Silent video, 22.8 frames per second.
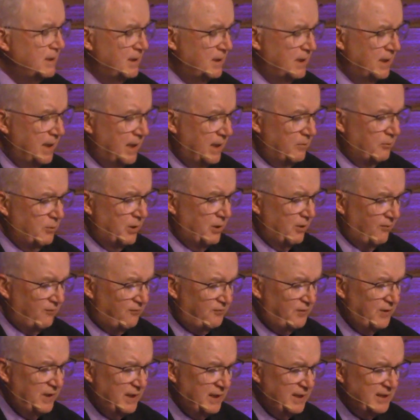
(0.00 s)
And when our
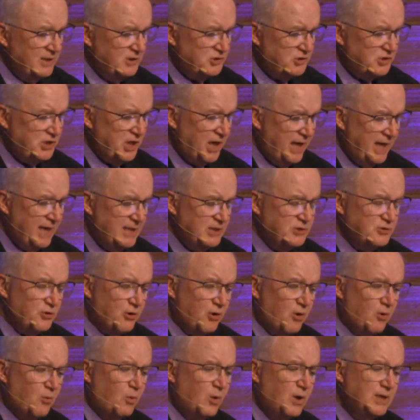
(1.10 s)
feelings change or
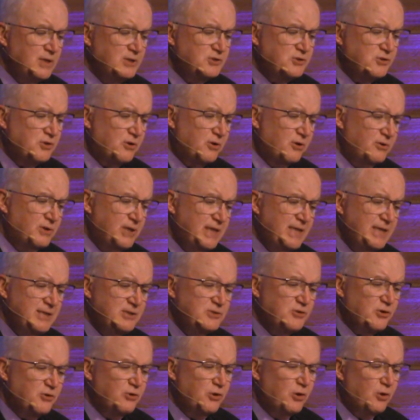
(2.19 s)
our wants and our
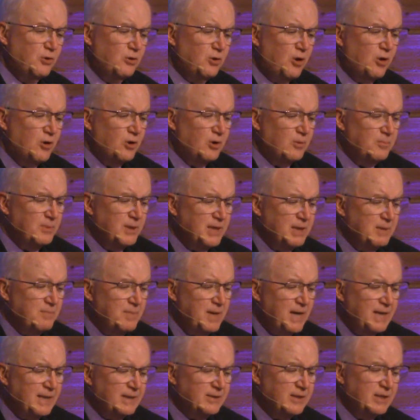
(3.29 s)
needs are no longer being
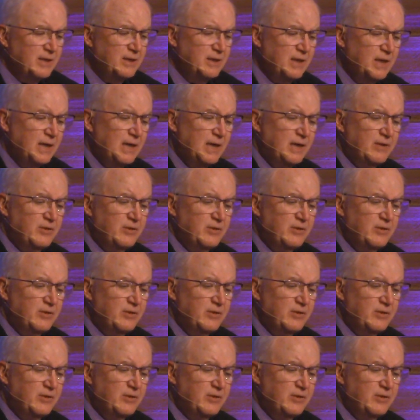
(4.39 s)
met, then,